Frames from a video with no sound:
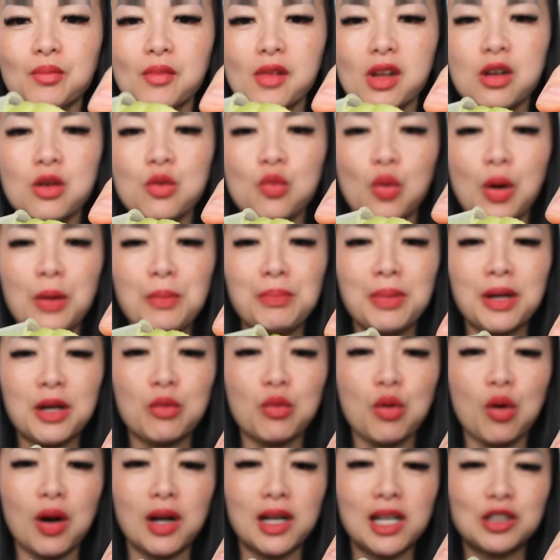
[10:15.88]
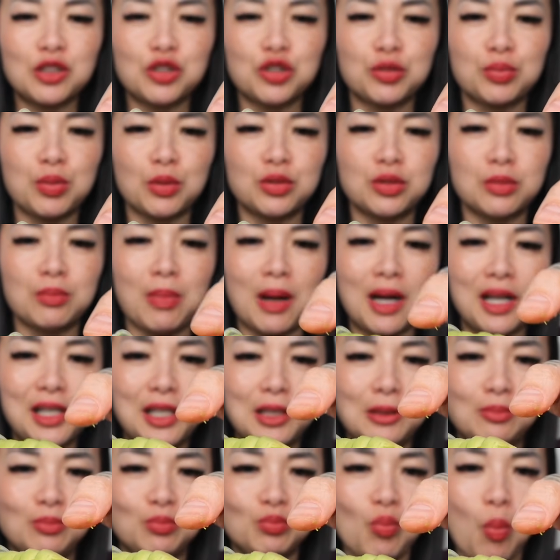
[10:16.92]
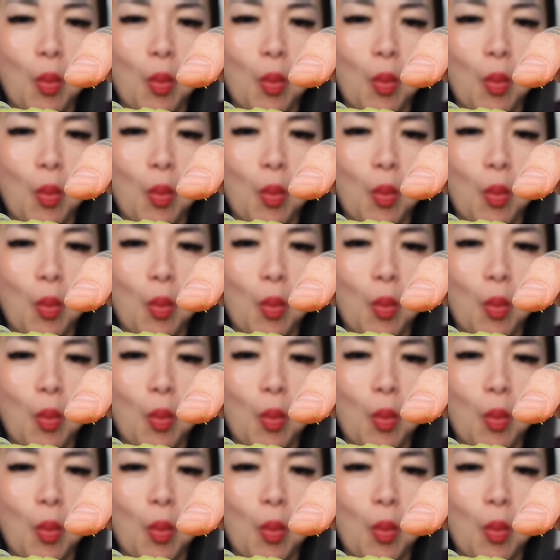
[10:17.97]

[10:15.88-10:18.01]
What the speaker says: in one big roll. I guess you're supposed to bite it.